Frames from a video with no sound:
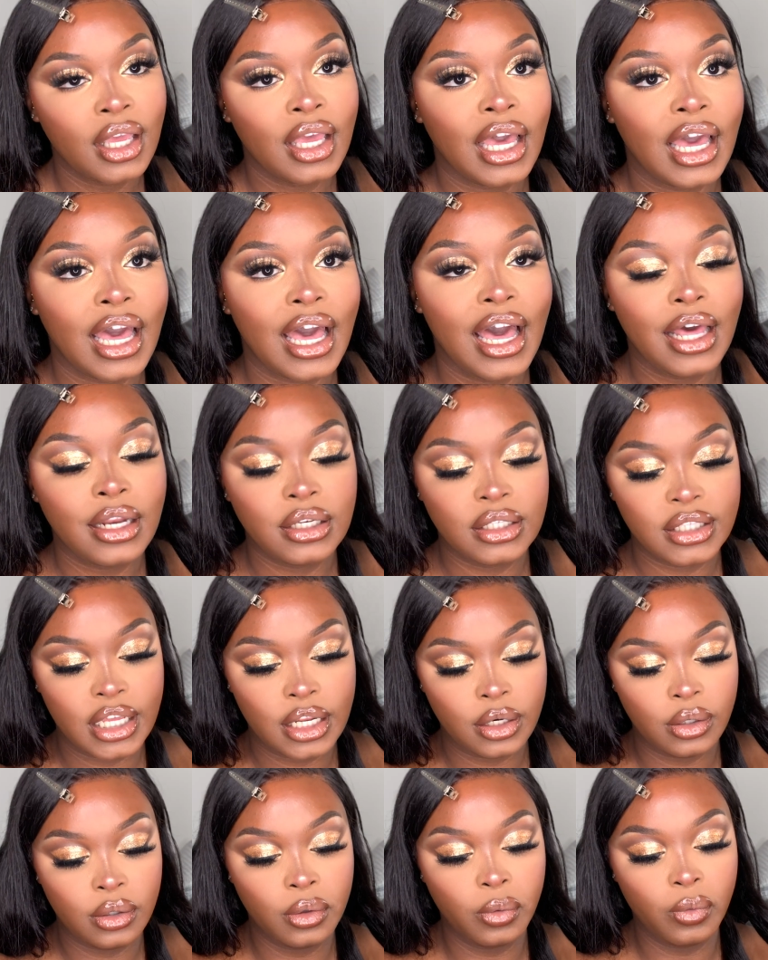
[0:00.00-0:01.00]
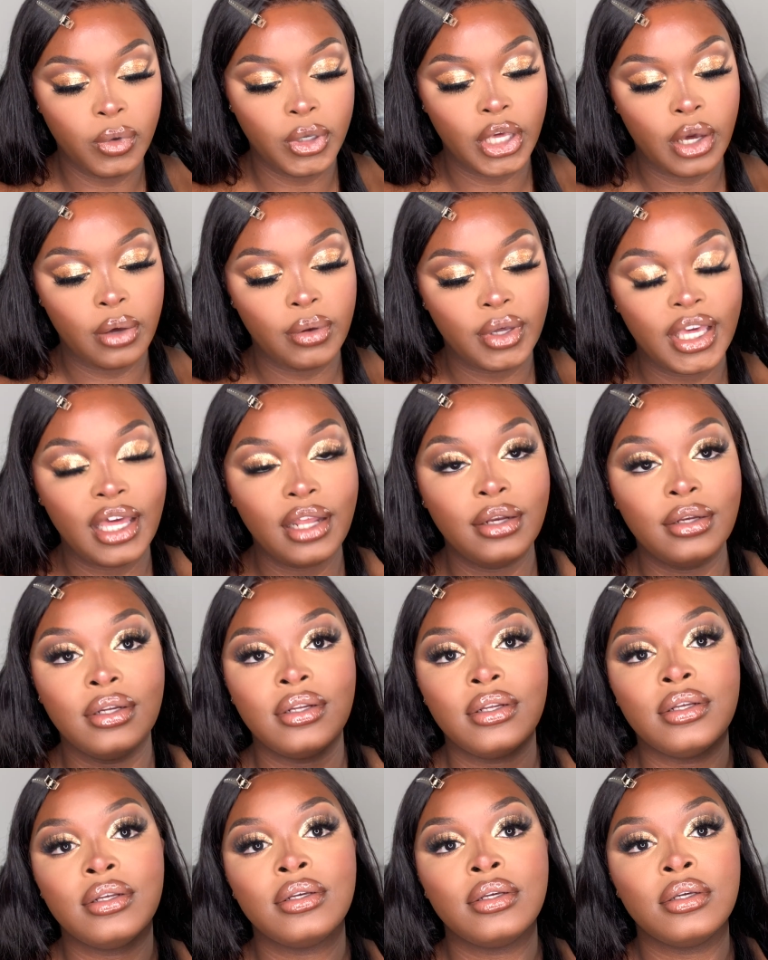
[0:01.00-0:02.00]
and then we go again.
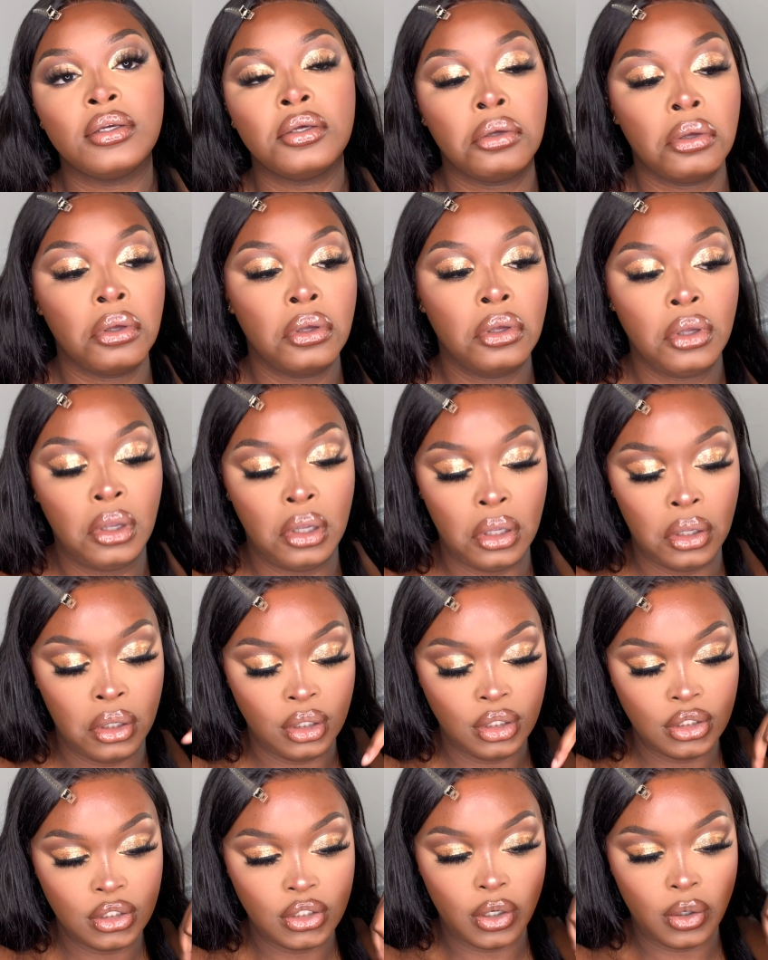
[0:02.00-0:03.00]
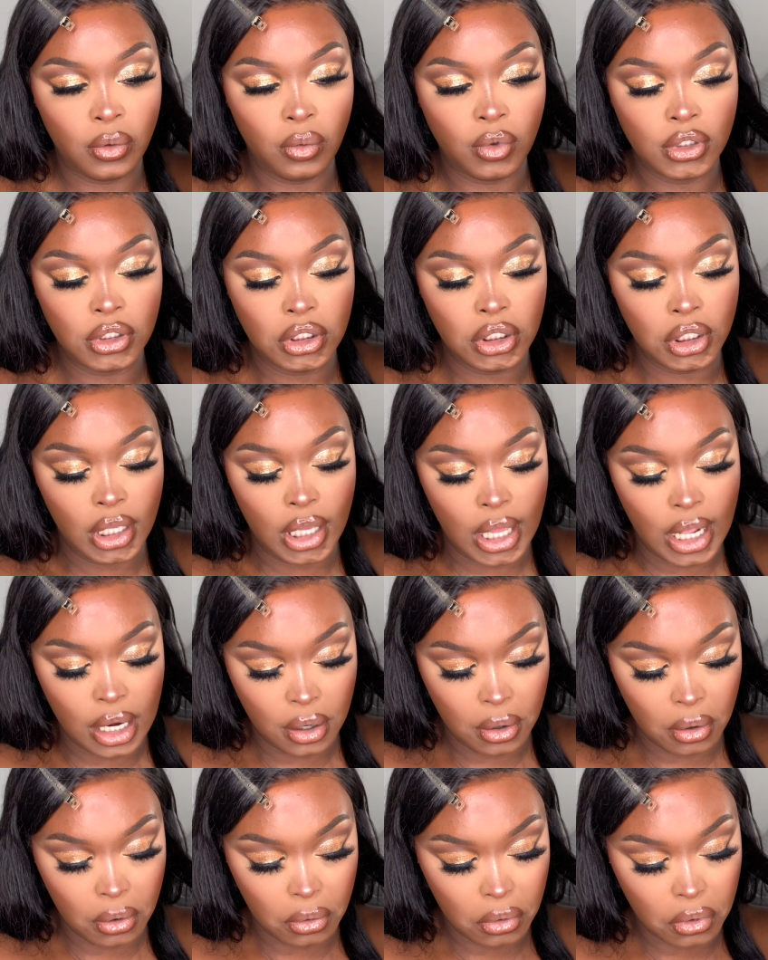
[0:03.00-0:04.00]
So once
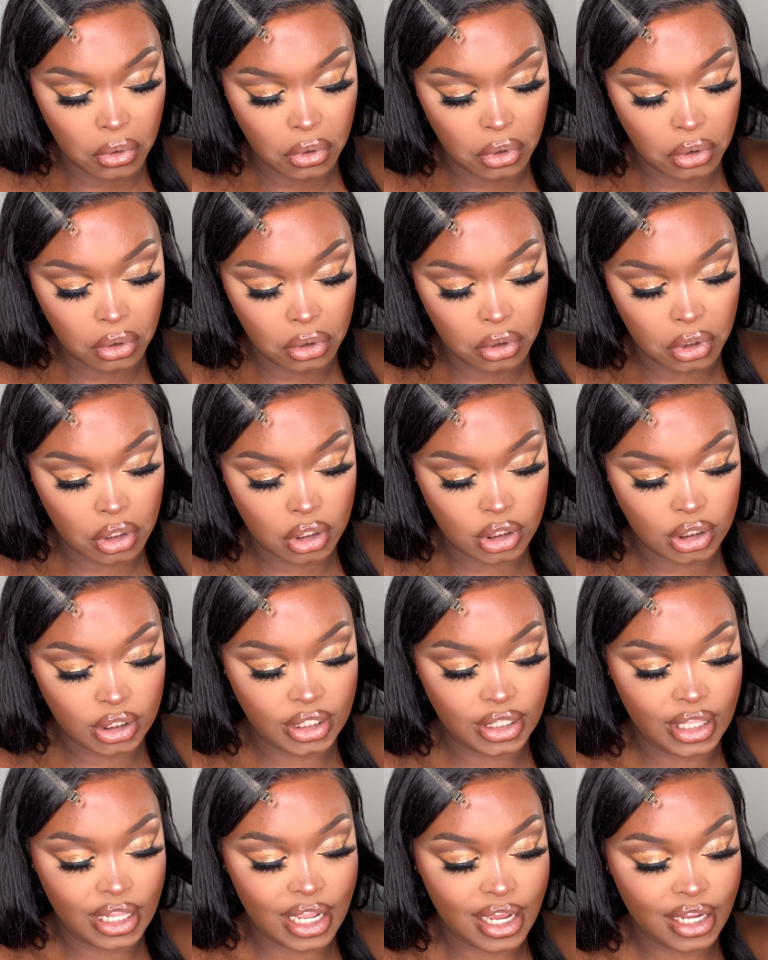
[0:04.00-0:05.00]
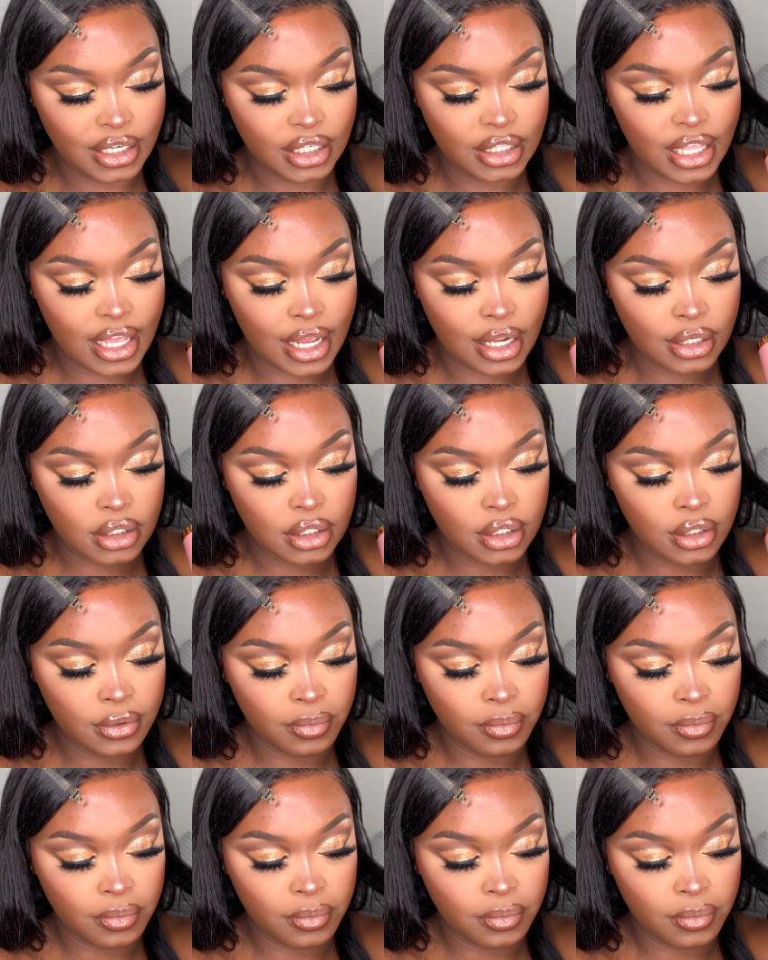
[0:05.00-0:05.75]
again, I'm gonna slide that